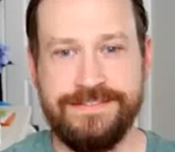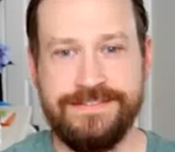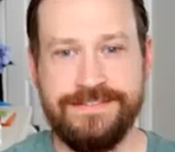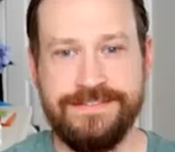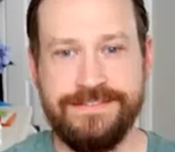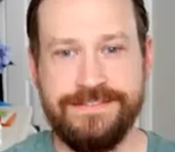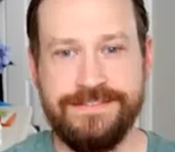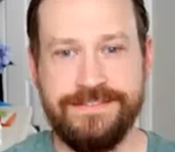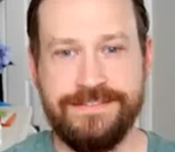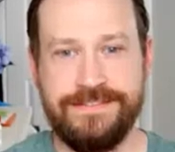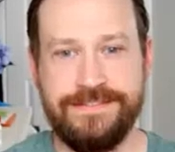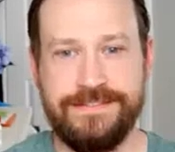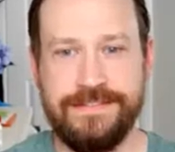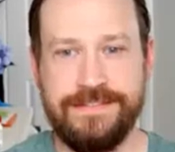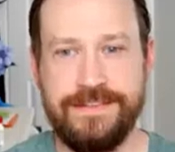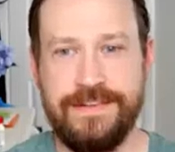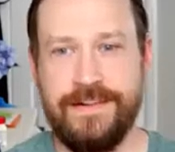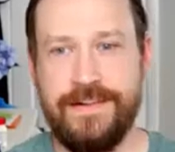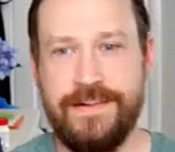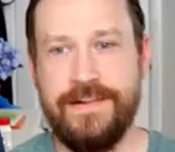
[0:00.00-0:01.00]

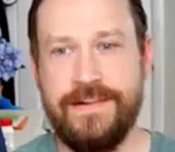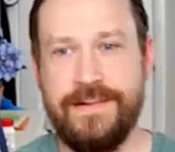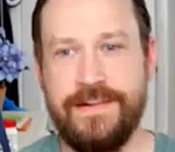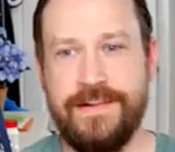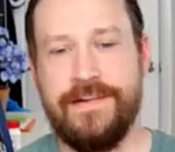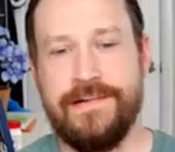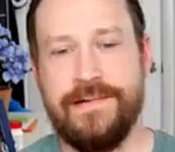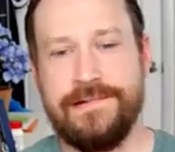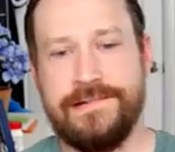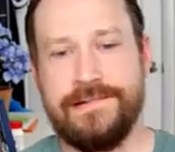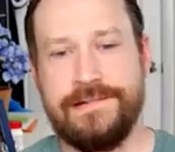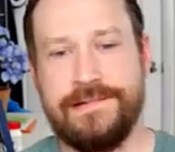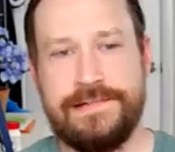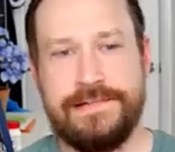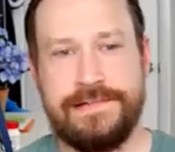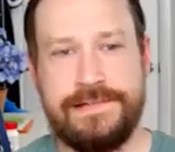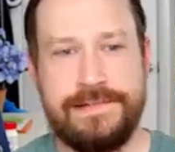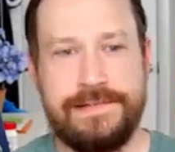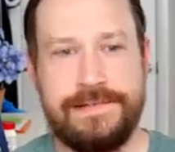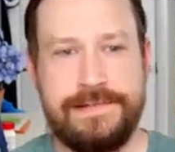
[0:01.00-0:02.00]

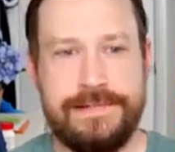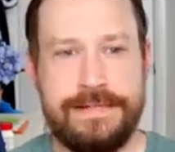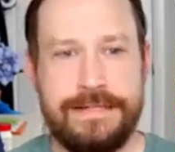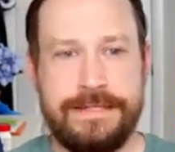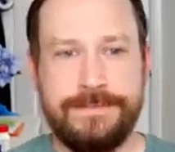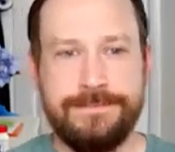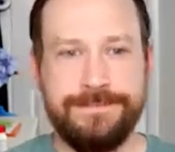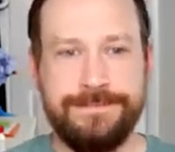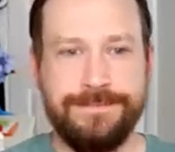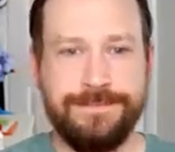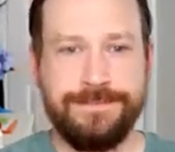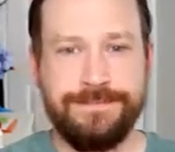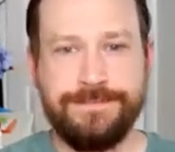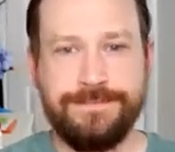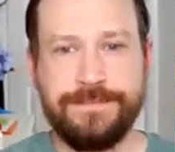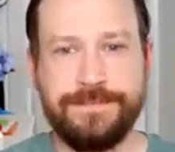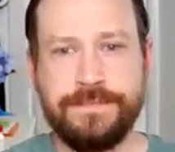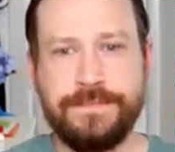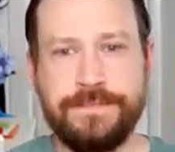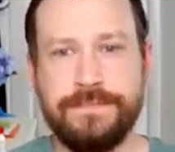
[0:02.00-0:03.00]

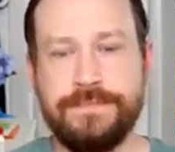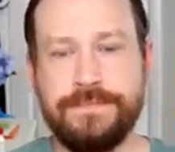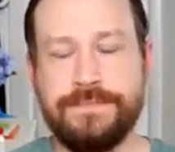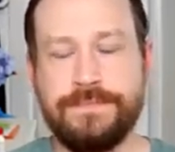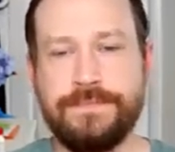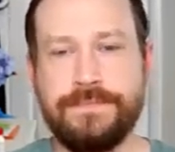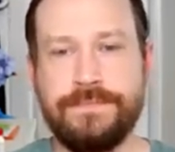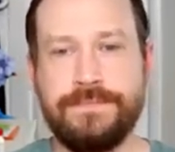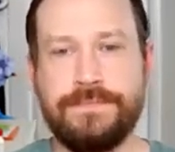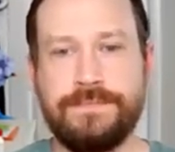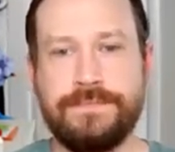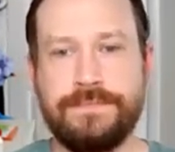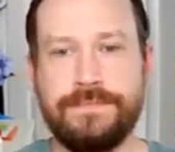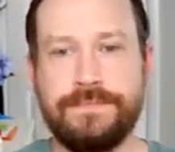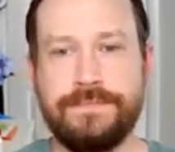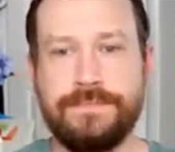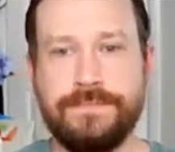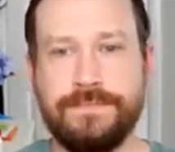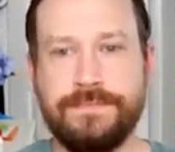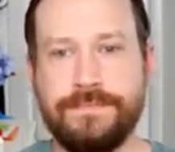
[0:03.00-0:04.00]

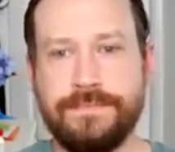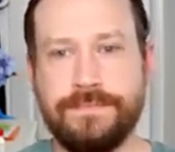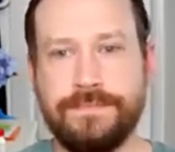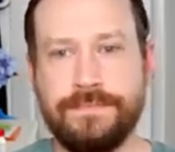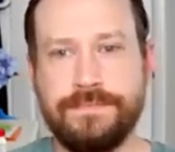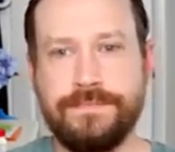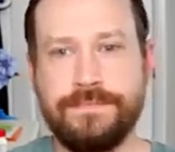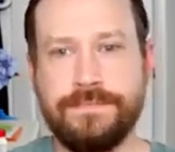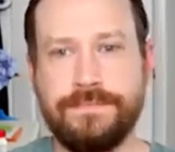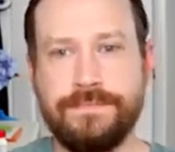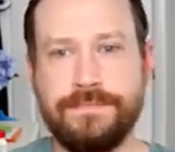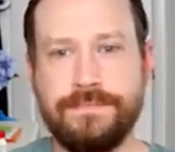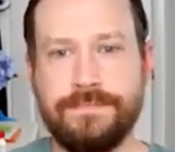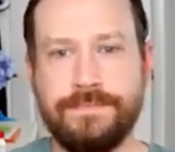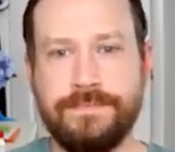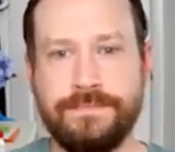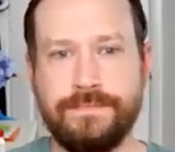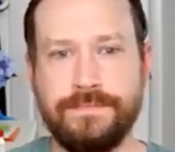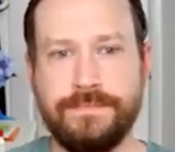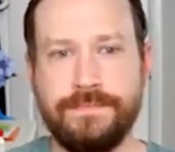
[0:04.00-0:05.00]

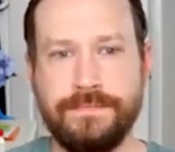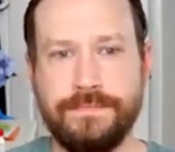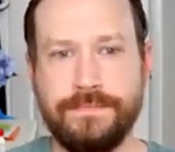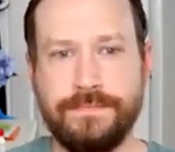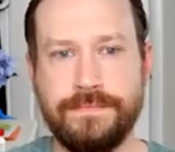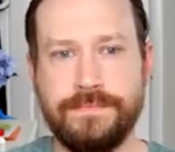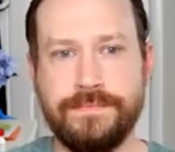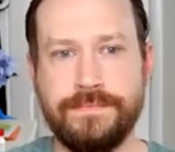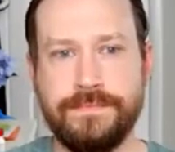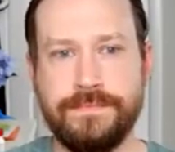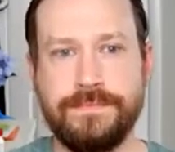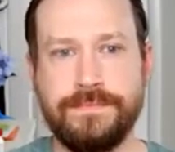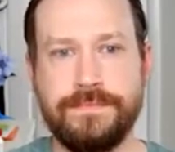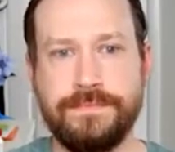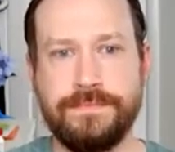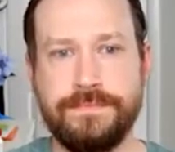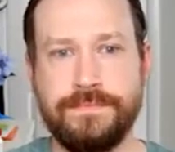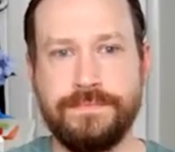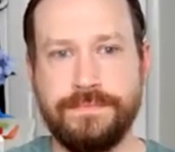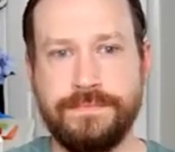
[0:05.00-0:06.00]

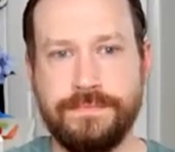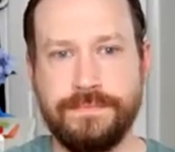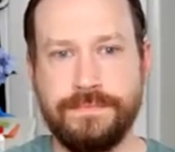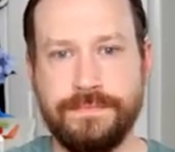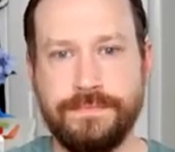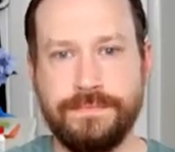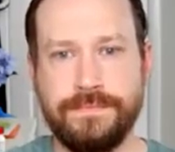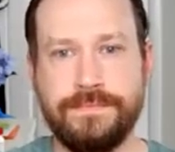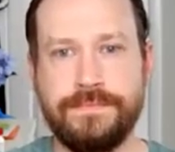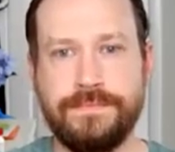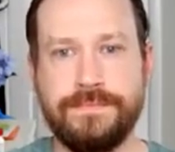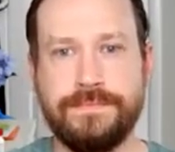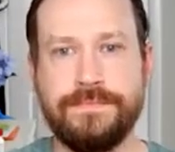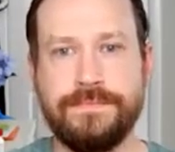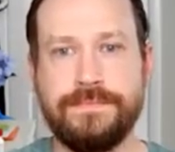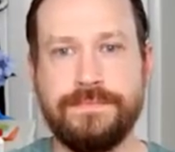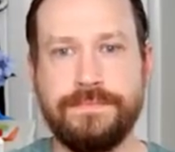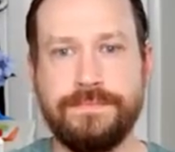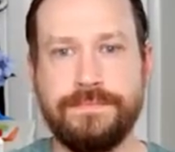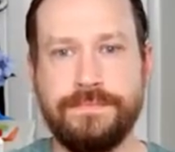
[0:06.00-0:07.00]

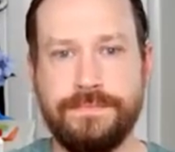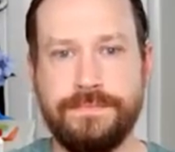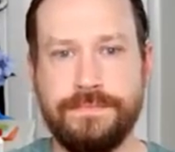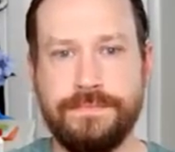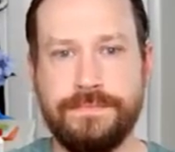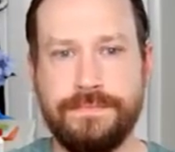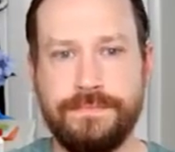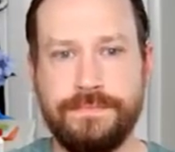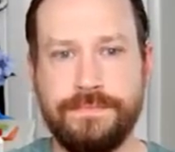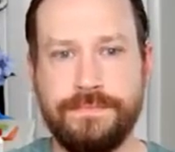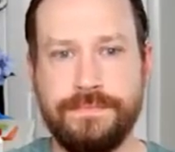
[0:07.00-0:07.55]
No words are spoken by the person on screen.